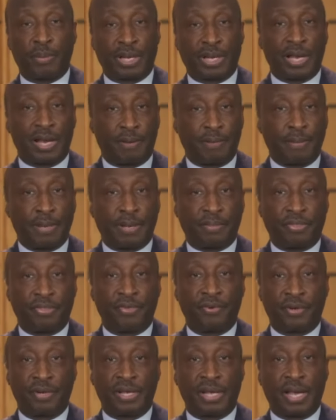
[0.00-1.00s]
We got
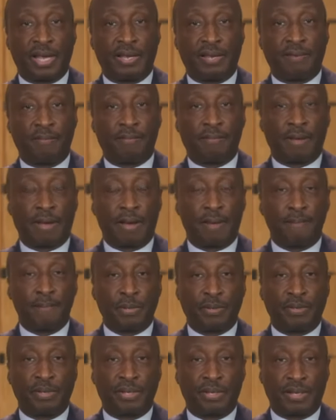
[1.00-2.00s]
about $38
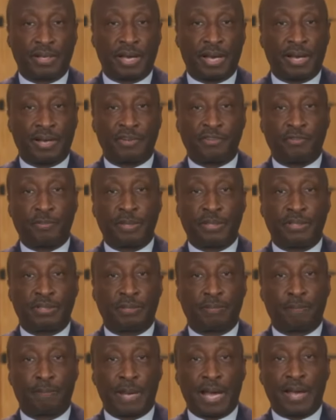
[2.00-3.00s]
million.
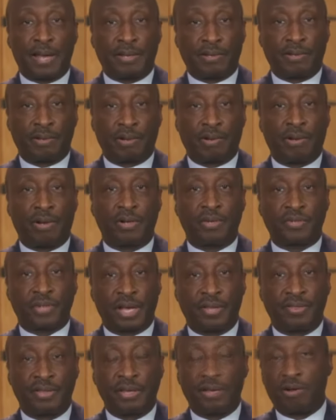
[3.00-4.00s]
But by and large,
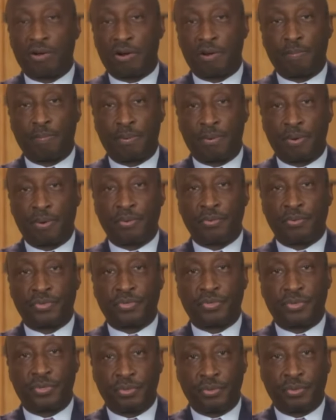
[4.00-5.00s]
I think our
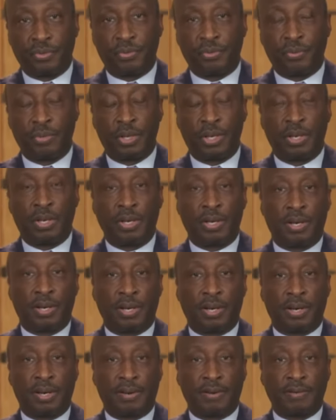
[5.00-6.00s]
approach to
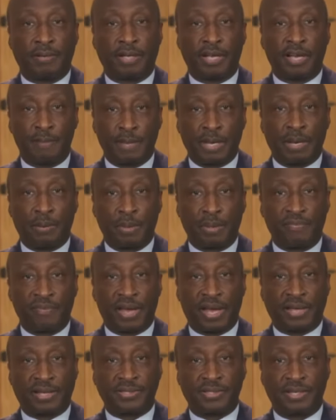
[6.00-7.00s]
coming up with
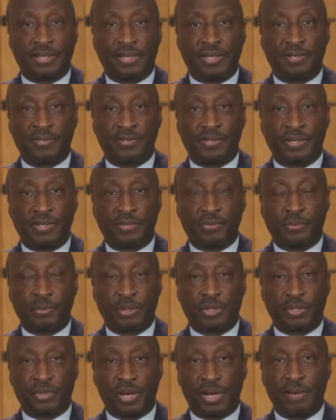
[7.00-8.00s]
vaccines is
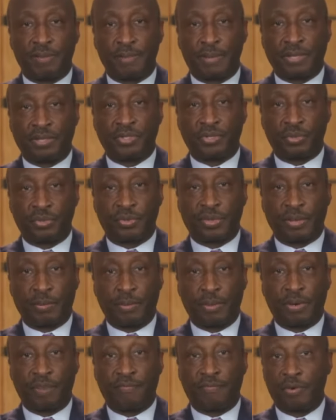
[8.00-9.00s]
we try to make sure
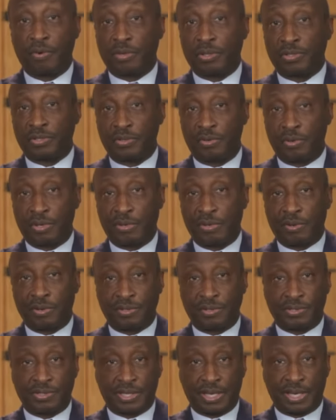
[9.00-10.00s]
that we are focused only
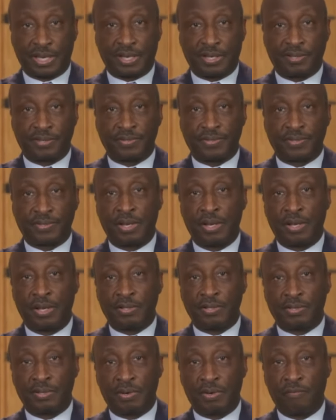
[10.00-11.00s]
on the science.
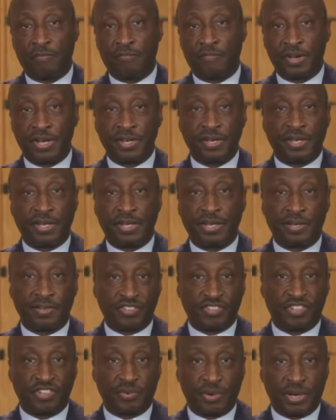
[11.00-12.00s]
So funding
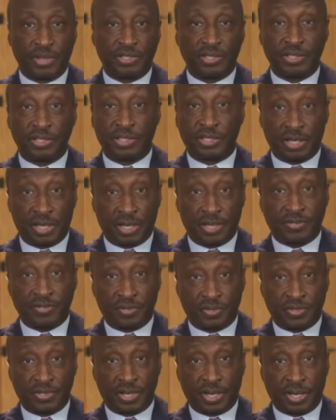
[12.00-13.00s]
considerations to
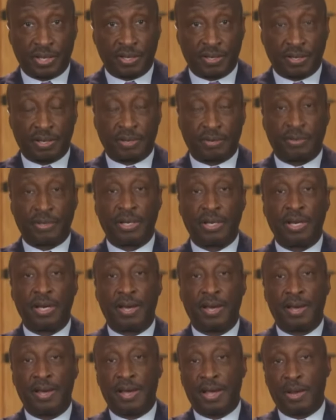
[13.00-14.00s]
us are secondary.
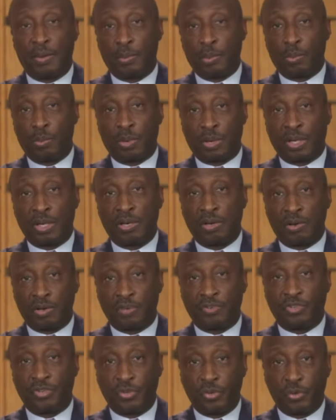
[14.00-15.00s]
And we're working
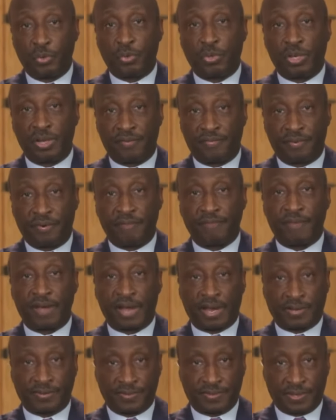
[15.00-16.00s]
on two different
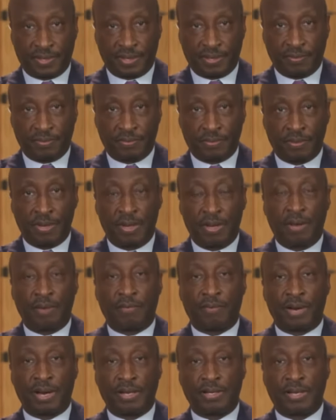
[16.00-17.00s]
vaccines
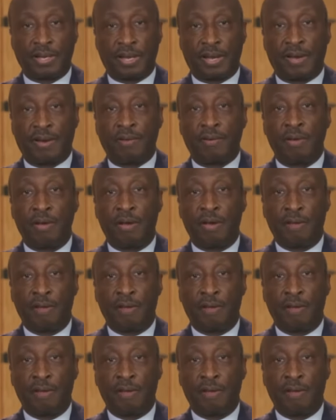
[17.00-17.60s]
right now.